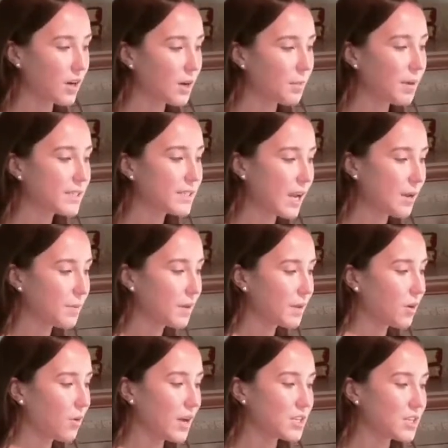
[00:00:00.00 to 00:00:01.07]
by typing
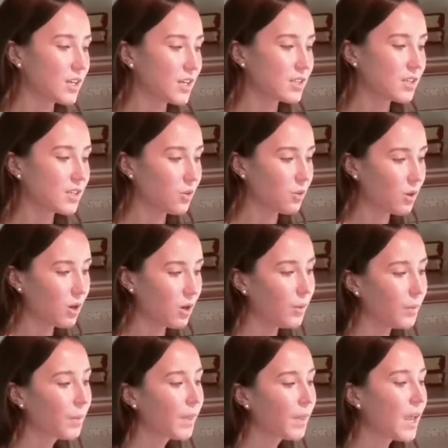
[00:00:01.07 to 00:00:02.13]
the question into Google,
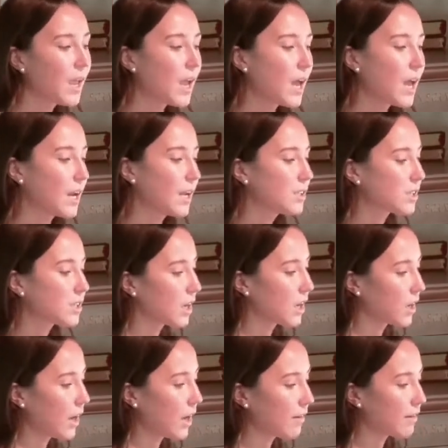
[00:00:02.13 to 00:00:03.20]
and in
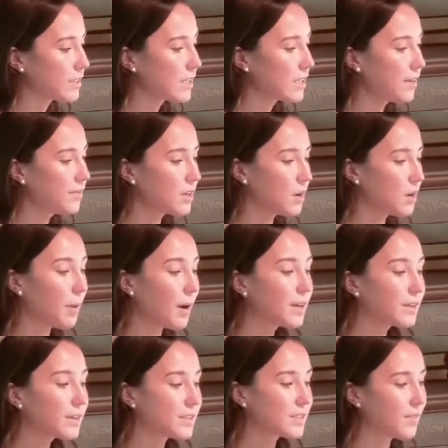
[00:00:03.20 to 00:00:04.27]
turn, I received an
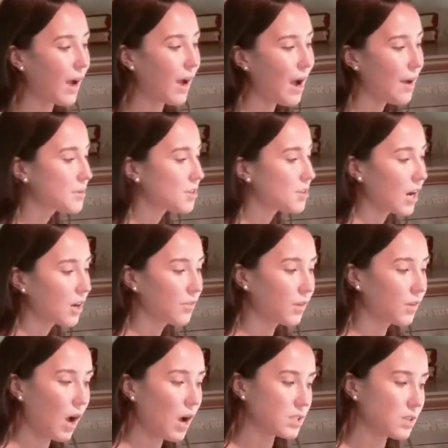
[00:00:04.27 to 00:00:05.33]
abundance of abstract
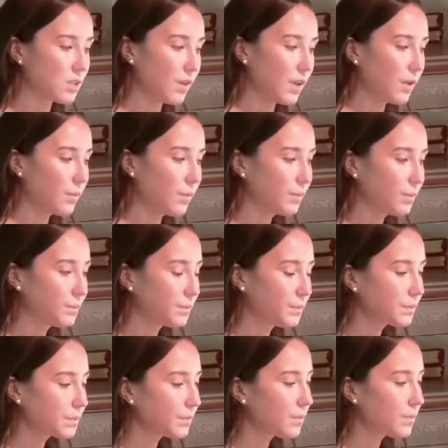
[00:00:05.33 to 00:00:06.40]
philosophy.
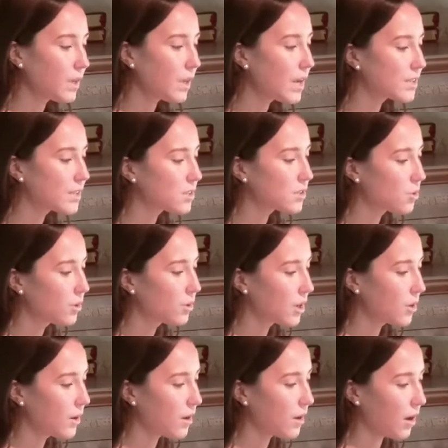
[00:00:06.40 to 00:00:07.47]
As the school year
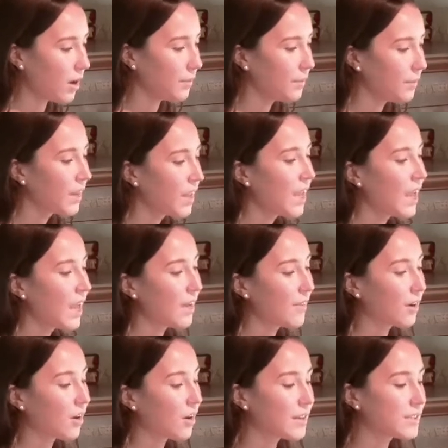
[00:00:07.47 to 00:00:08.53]
went on and
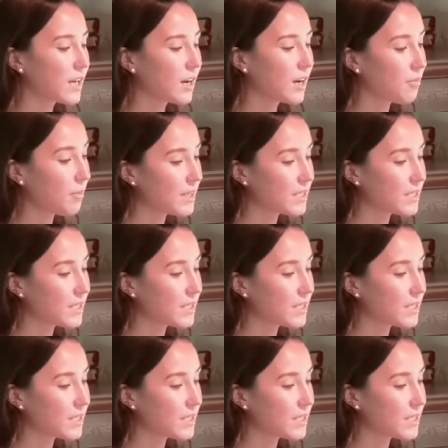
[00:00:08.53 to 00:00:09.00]
the content of my